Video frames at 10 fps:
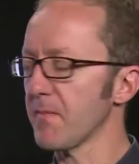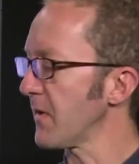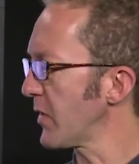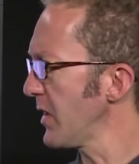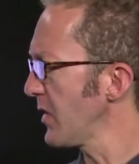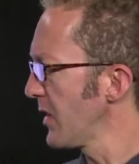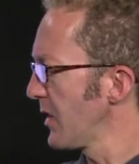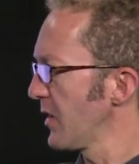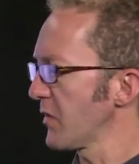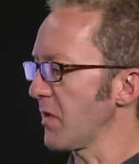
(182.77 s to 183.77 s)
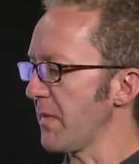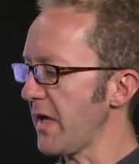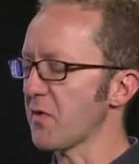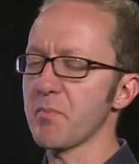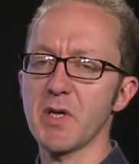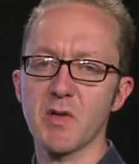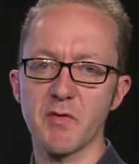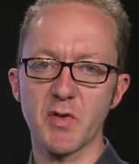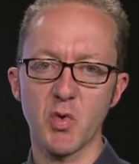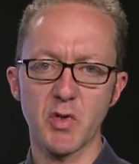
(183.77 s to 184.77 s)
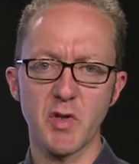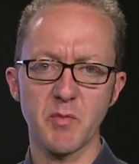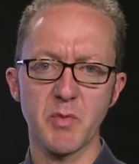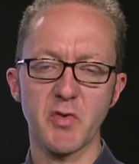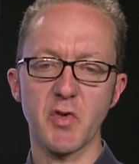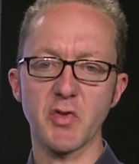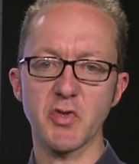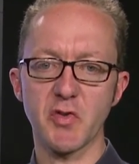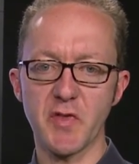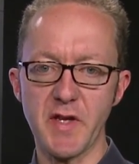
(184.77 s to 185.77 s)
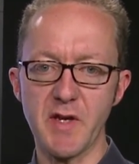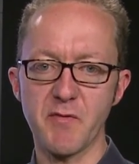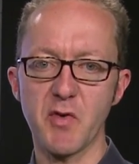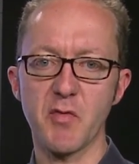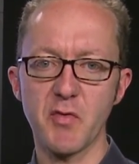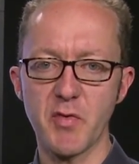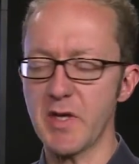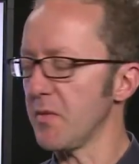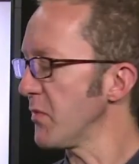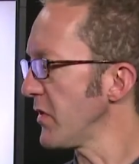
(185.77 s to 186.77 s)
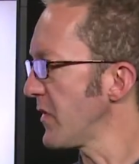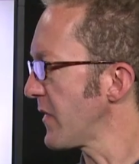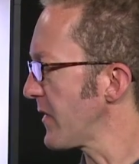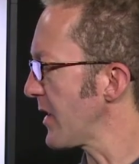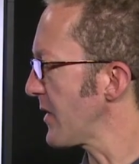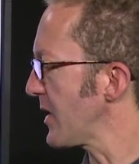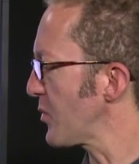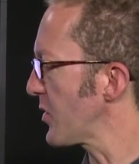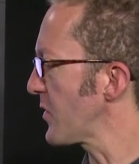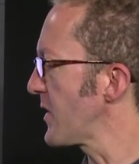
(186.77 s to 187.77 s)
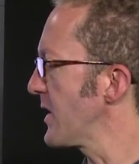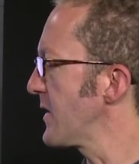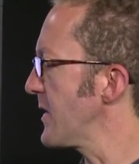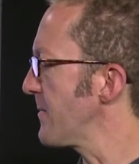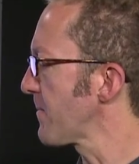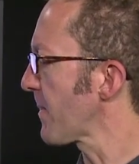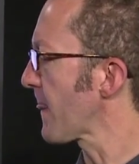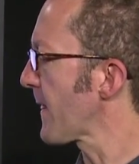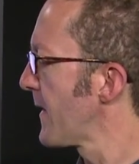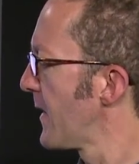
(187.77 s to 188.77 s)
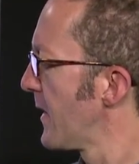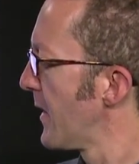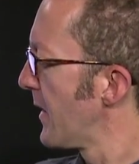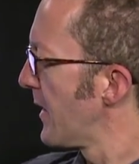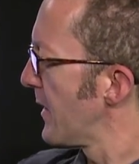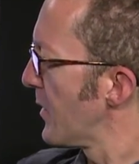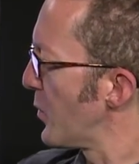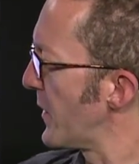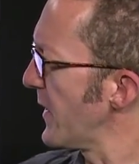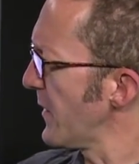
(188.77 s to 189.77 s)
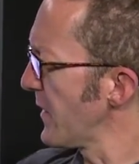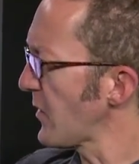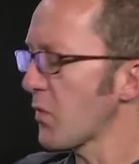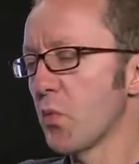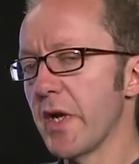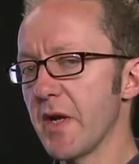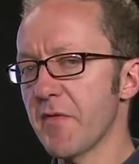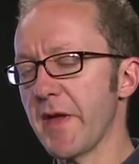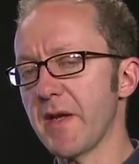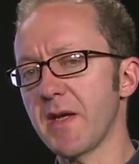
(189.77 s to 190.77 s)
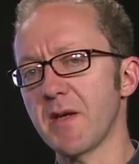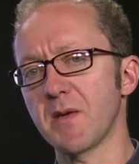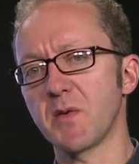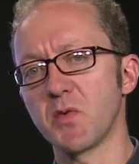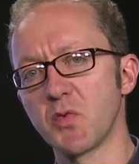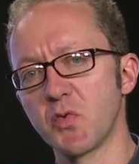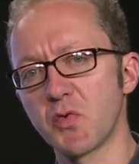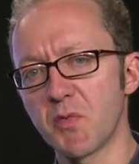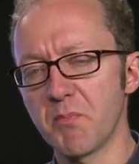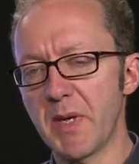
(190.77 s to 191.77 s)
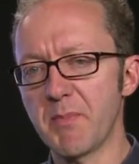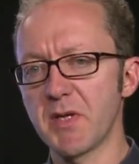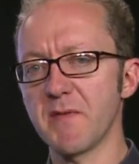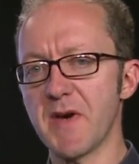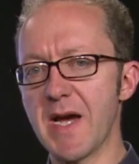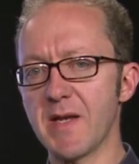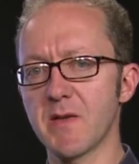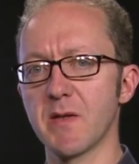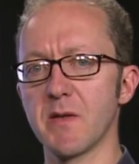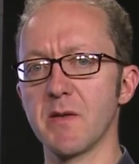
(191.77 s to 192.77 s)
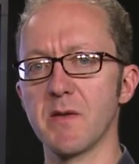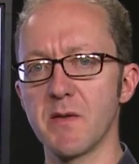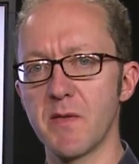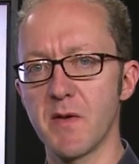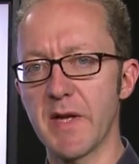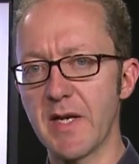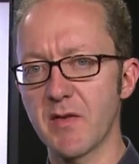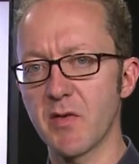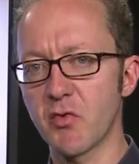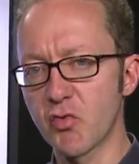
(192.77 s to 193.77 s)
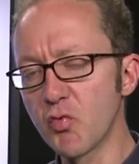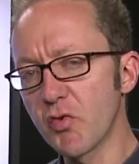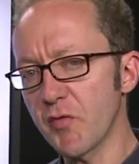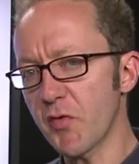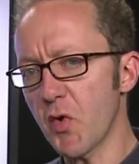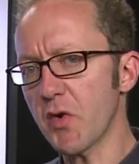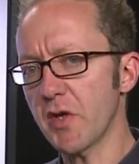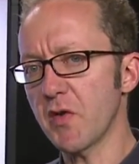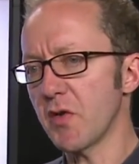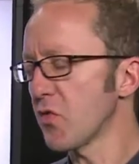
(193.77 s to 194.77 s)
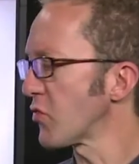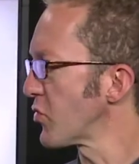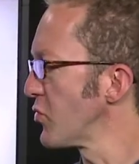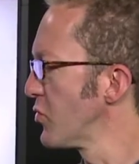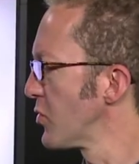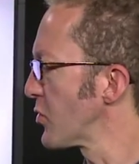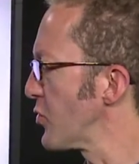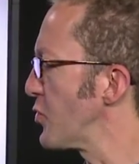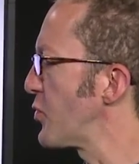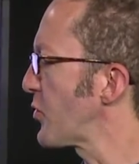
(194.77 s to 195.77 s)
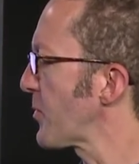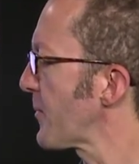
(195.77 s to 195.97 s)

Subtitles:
Okay, some aspect of an organism is not just there for random reasons. That was the idea. Within this way of thinking, you could maybe divide the schools of thought into two groups.